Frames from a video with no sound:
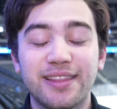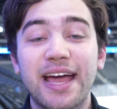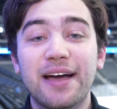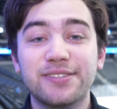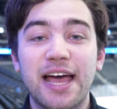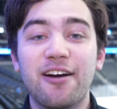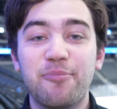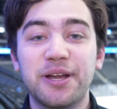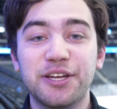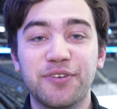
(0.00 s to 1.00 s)
The Avs
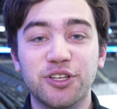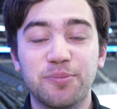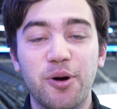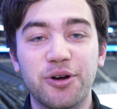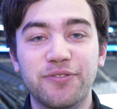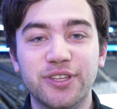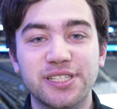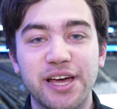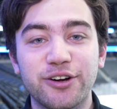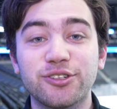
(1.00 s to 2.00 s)
have been a difficult opponent for the
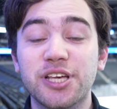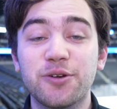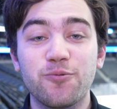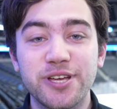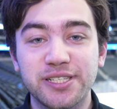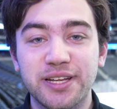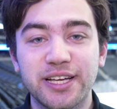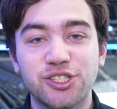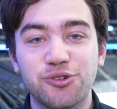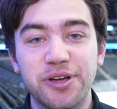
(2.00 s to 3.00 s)
Senators in recent
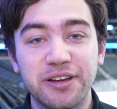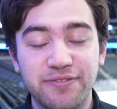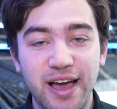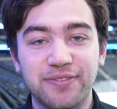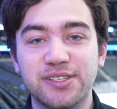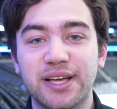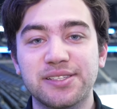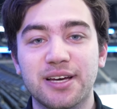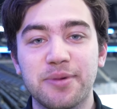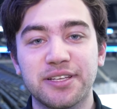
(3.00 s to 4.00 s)
history. In fact, the
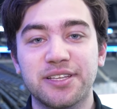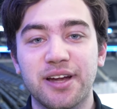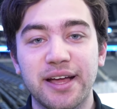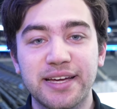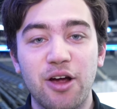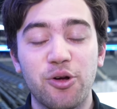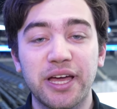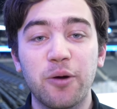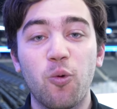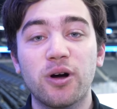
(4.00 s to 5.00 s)
Sens come into tonight
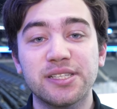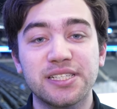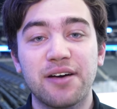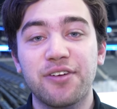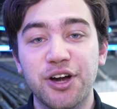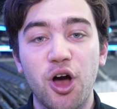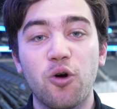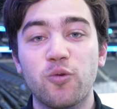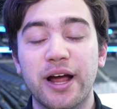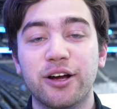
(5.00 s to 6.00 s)
carrying a 1 7
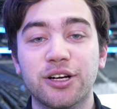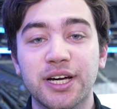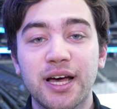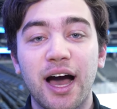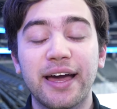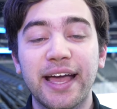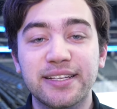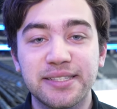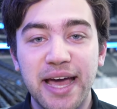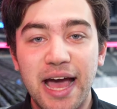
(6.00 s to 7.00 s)
0 record
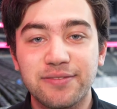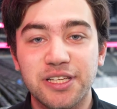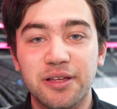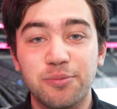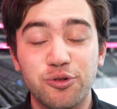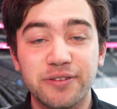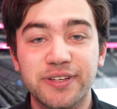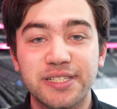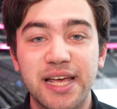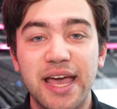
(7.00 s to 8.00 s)
against the Avs in their
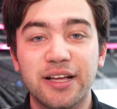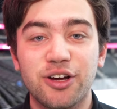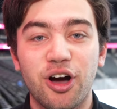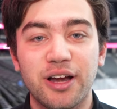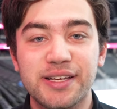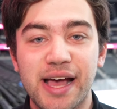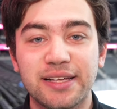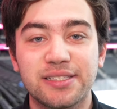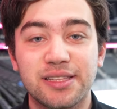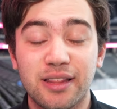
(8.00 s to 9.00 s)
previous eight
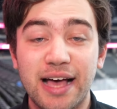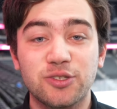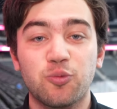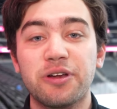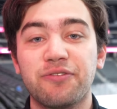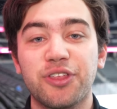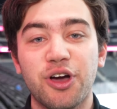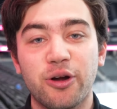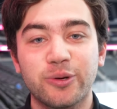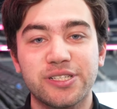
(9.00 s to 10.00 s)
contests. The last win for
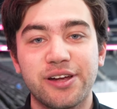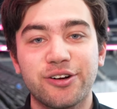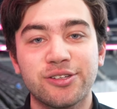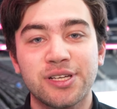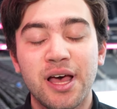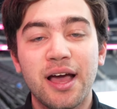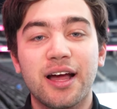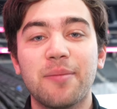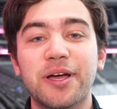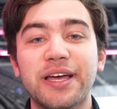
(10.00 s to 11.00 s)
the Ottawa Senators
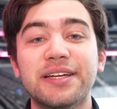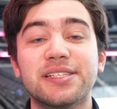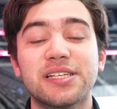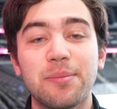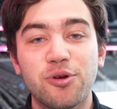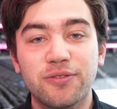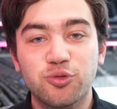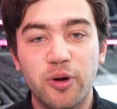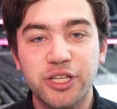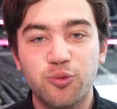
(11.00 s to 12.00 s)
coming in December of
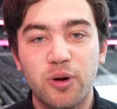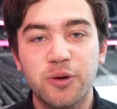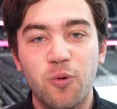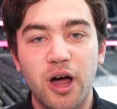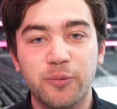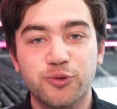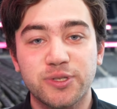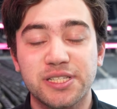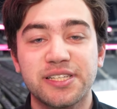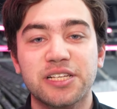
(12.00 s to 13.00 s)
2021, which
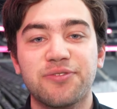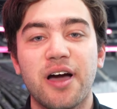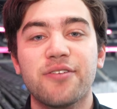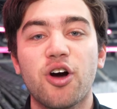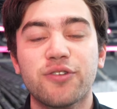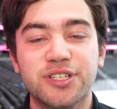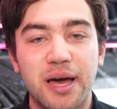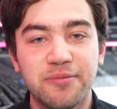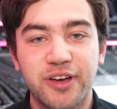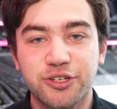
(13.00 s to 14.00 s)
was a 6 5
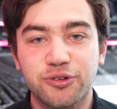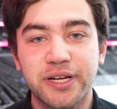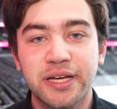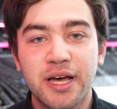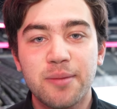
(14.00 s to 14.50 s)
overtime victory.